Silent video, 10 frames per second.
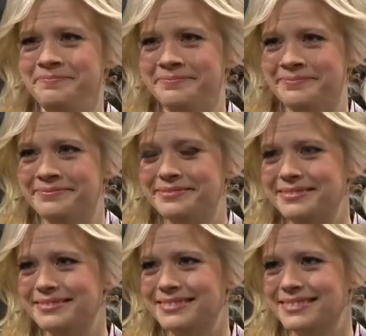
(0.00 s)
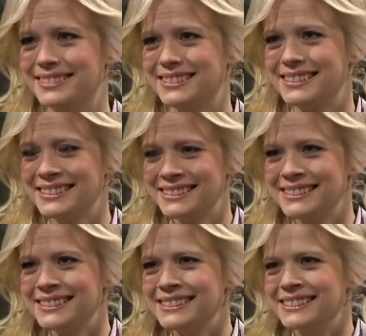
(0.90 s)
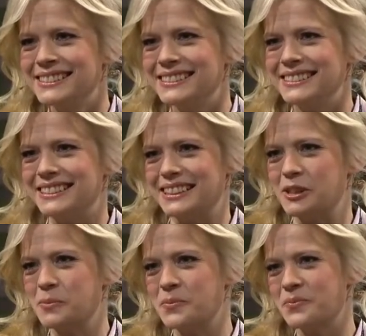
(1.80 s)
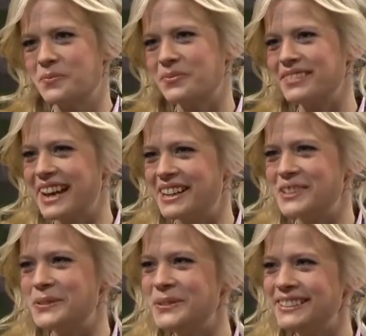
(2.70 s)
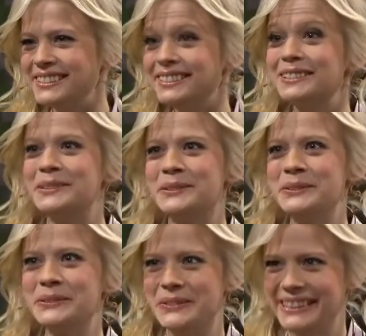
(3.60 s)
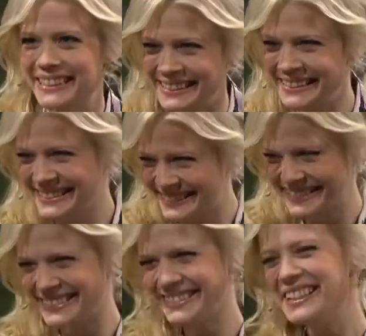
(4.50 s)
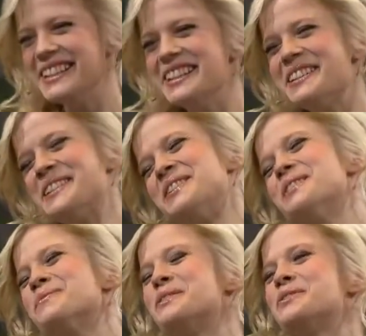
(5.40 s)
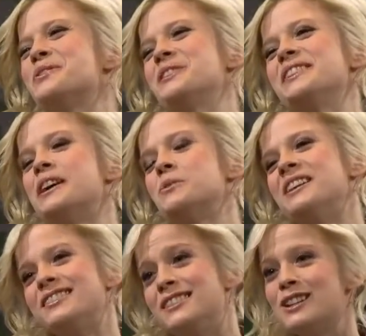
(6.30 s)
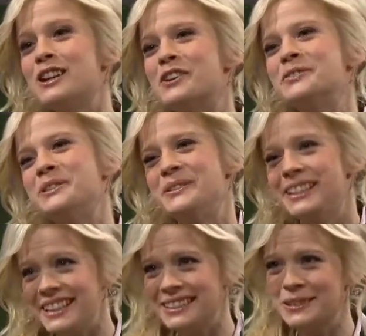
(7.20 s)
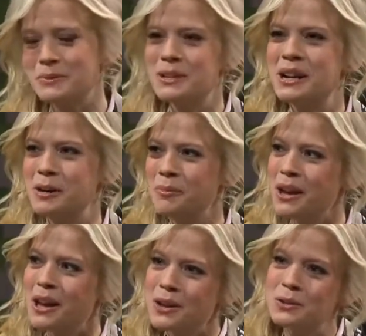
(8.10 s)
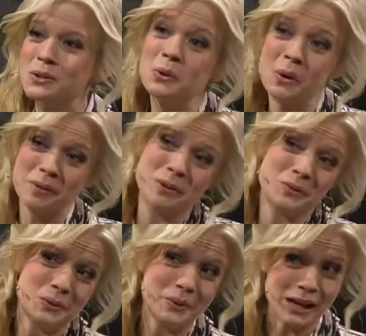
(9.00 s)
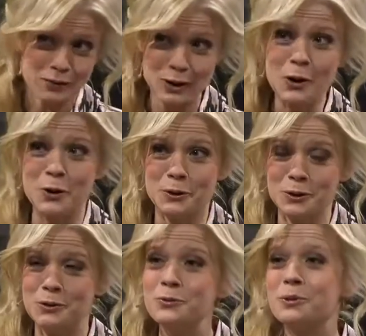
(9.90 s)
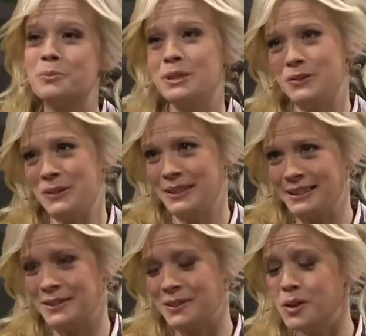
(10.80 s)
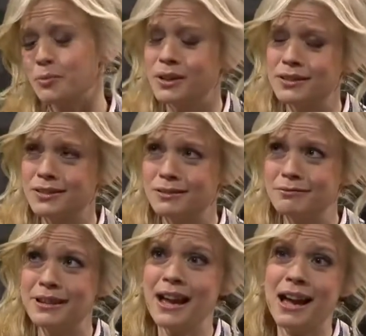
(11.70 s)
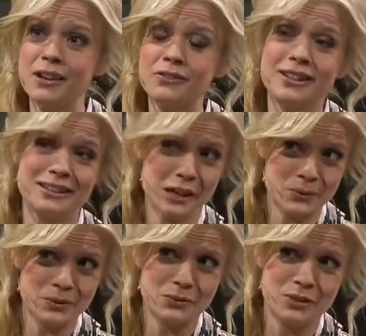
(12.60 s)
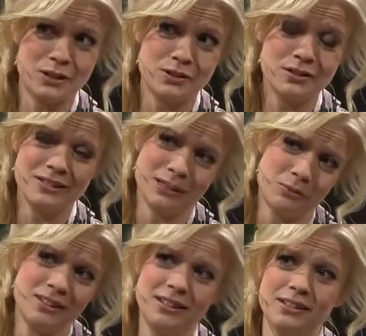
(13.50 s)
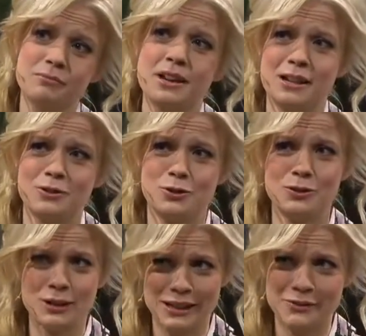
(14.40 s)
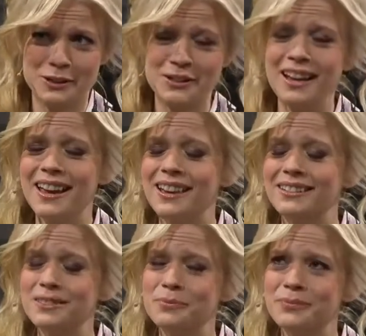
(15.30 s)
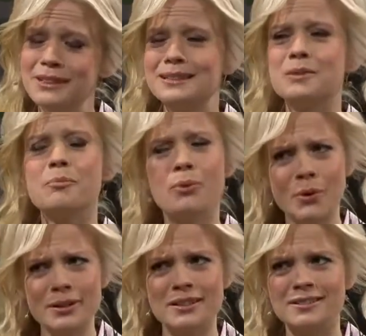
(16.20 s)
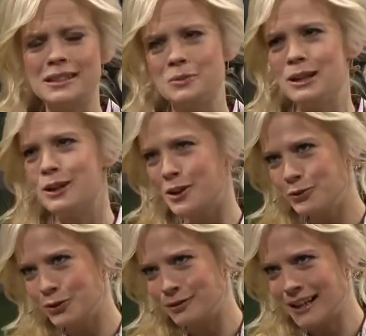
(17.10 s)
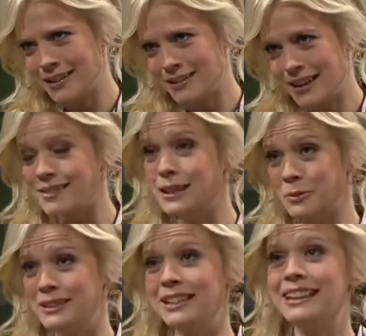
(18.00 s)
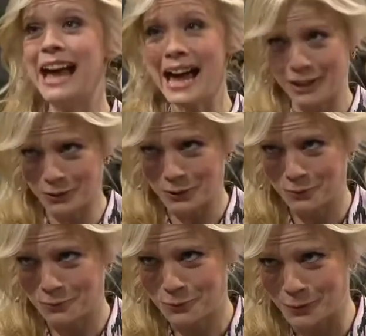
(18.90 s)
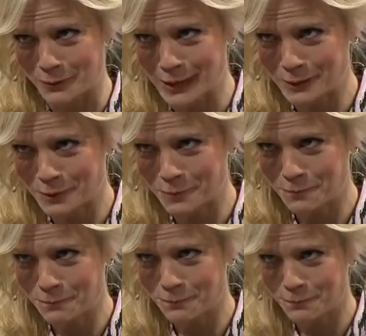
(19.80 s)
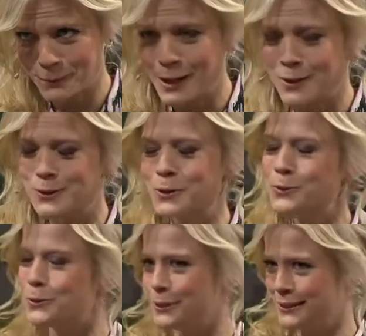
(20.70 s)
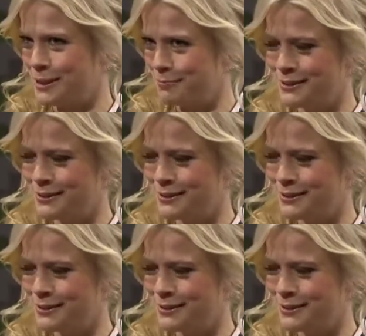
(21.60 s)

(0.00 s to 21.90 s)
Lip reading: Hey guys, my name's XTZ. How you guys doing? And we're here to talk about my opinion on Minecraft 1.20 so far. Now, I have done a video to this very similarly to 1.17, but I wouldn't recommend watching that video. That one was it is what it is. But